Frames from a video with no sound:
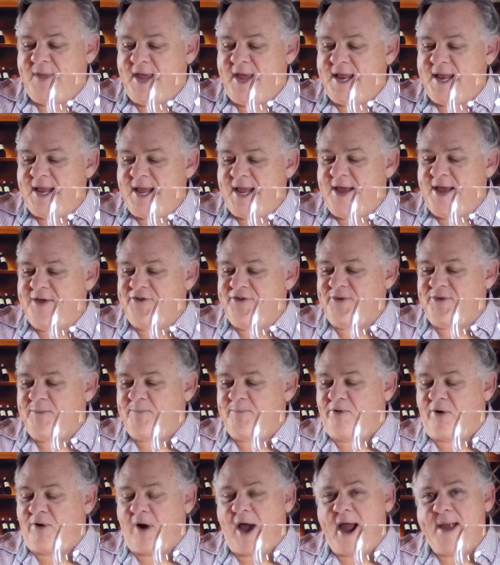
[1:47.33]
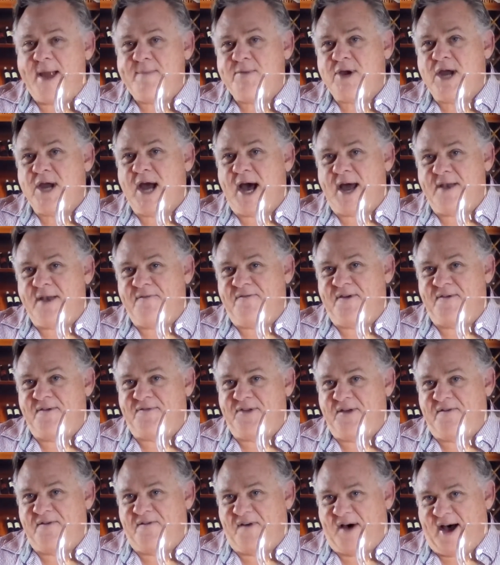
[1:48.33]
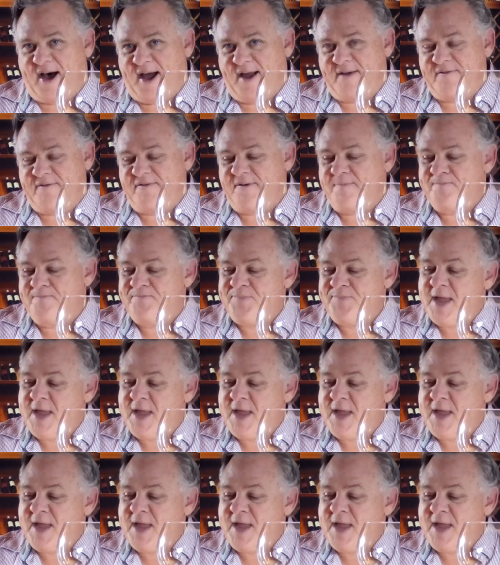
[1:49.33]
It is Prime Cut 55.